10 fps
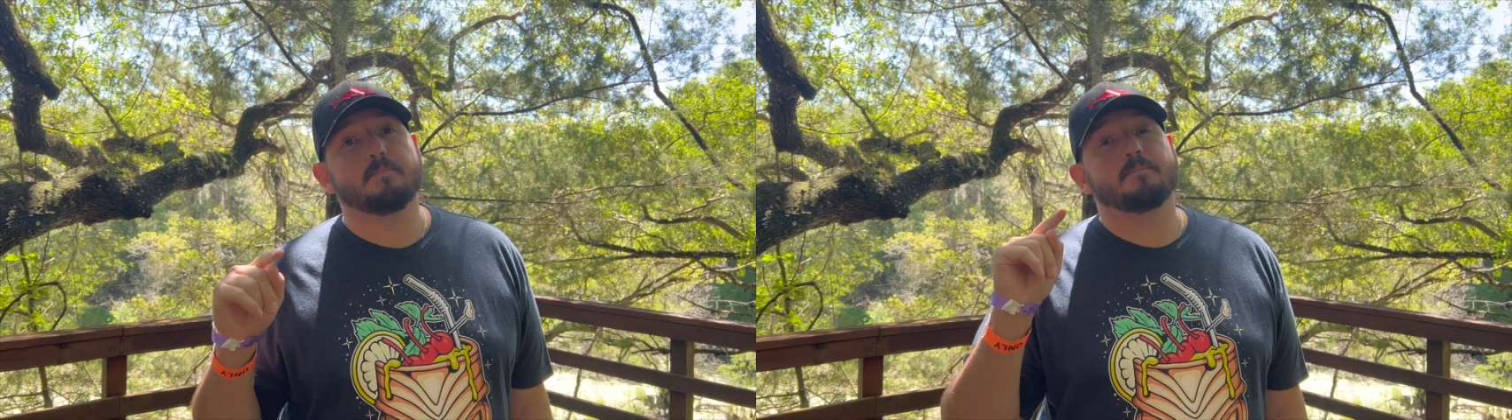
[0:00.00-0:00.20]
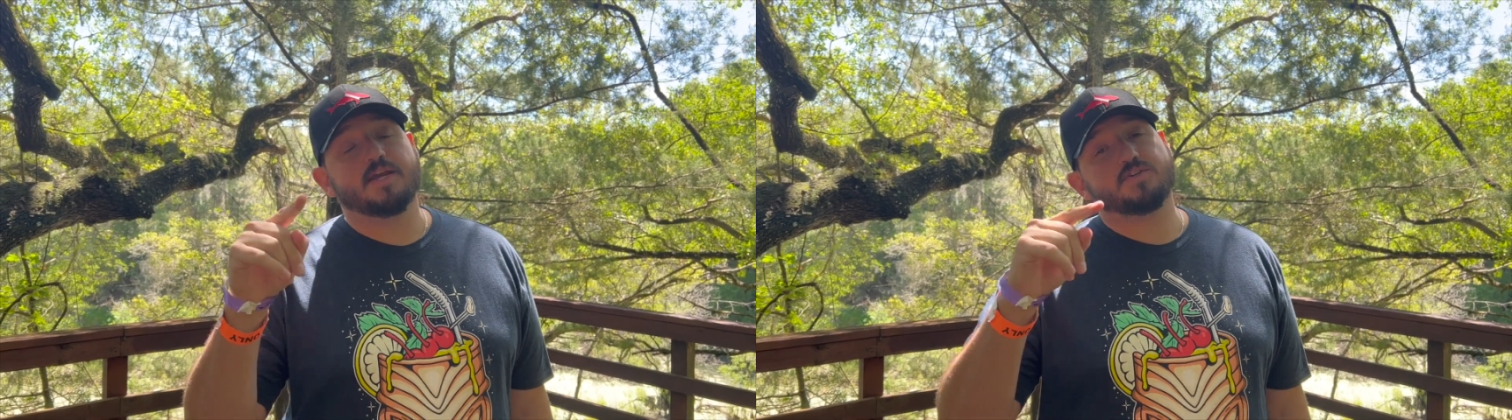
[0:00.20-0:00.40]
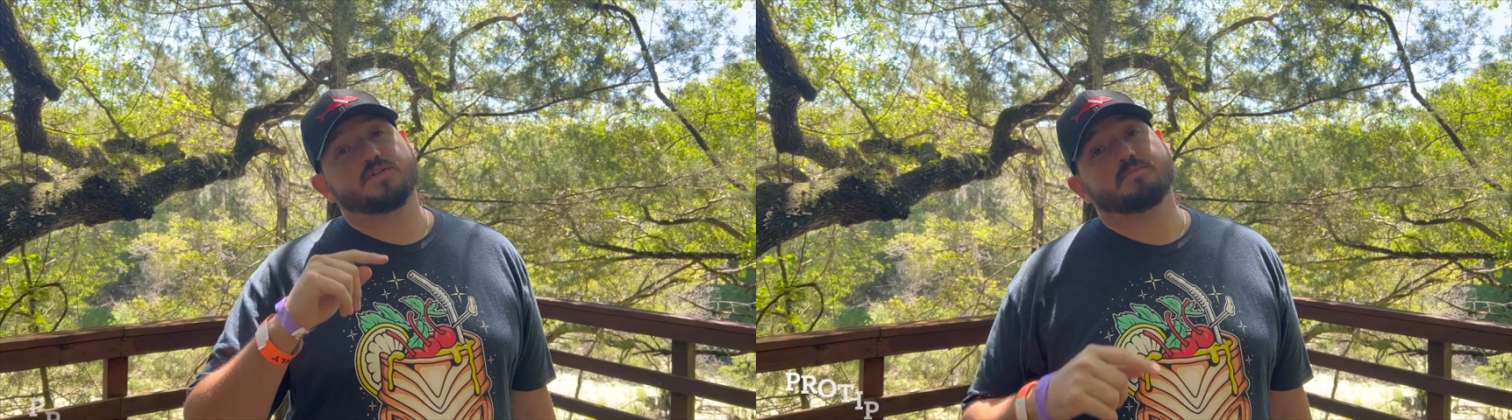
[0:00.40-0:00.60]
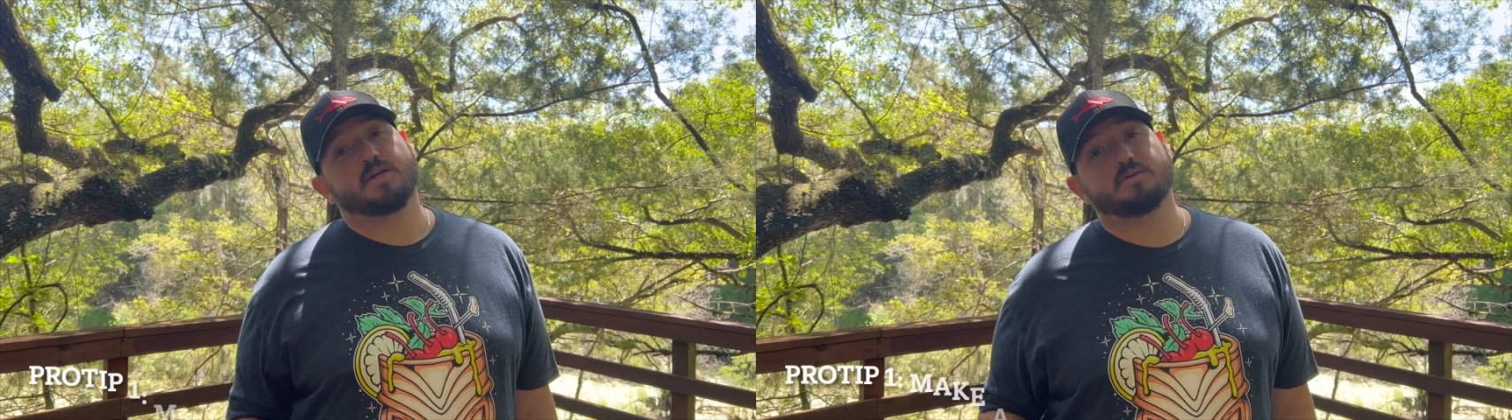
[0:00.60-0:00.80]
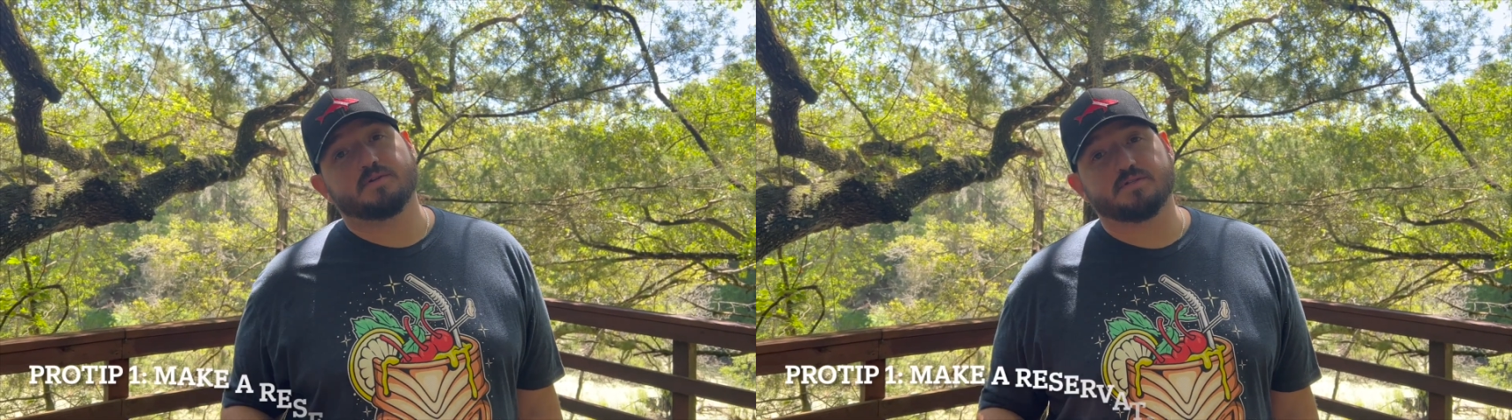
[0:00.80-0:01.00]
make sure you
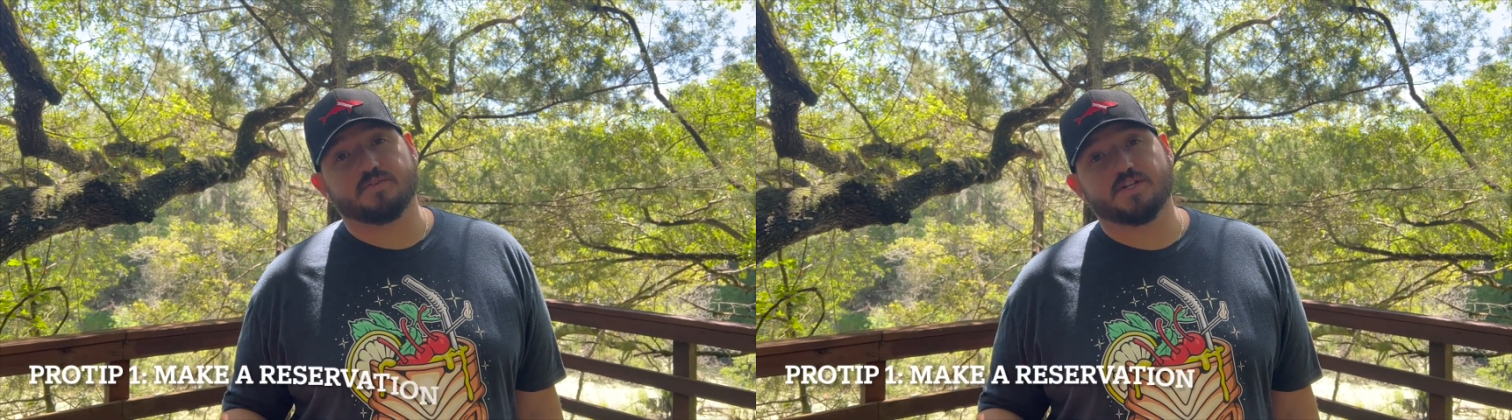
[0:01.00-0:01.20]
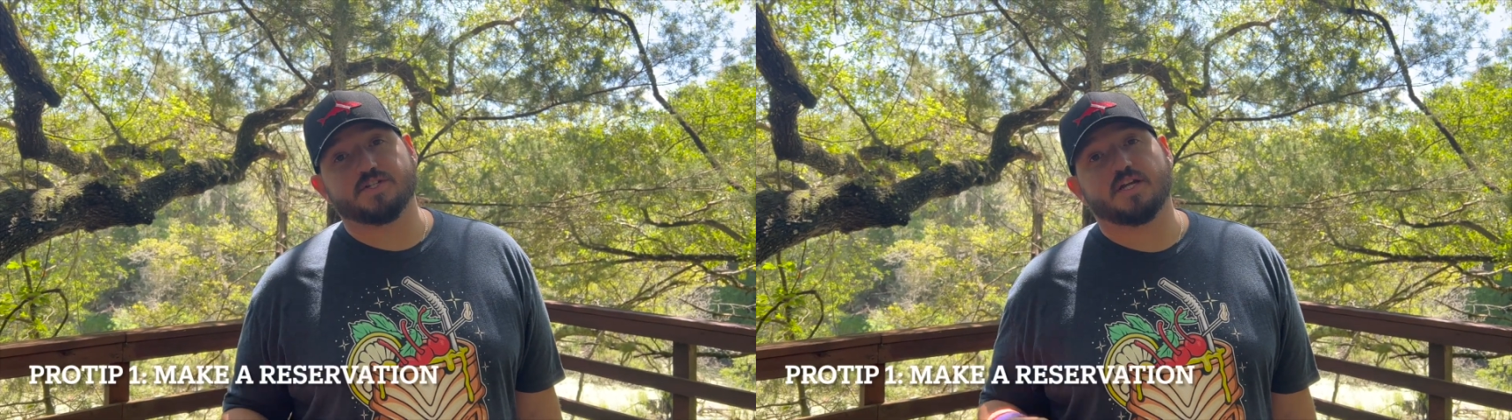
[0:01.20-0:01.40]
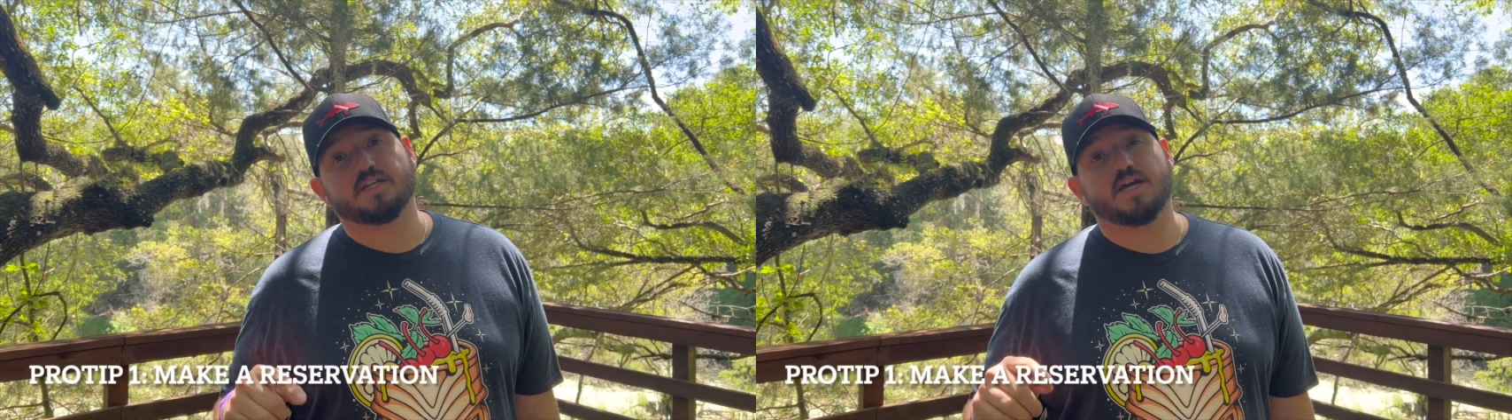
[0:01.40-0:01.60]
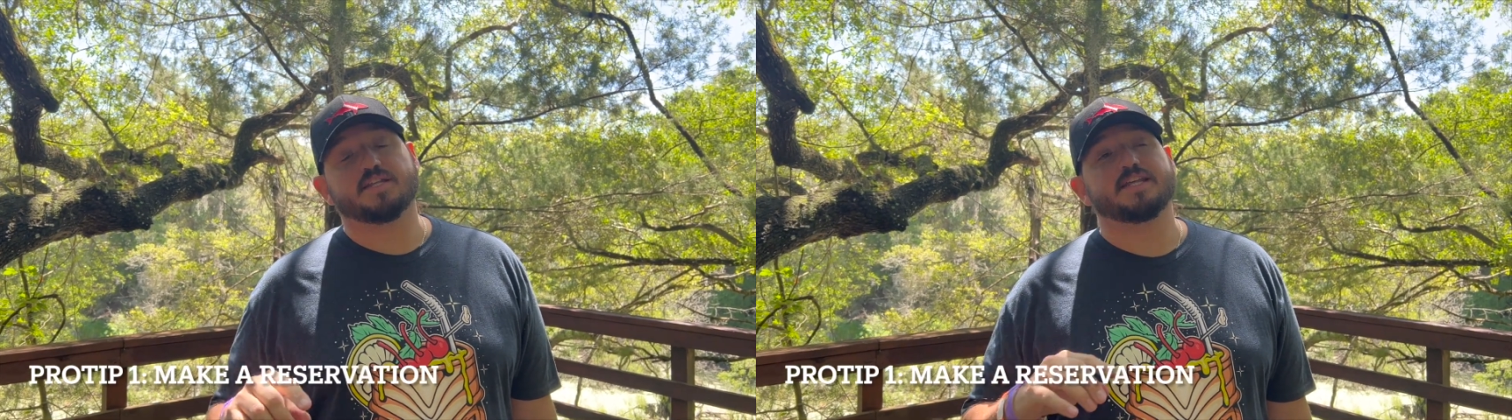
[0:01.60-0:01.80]
make a reservation online.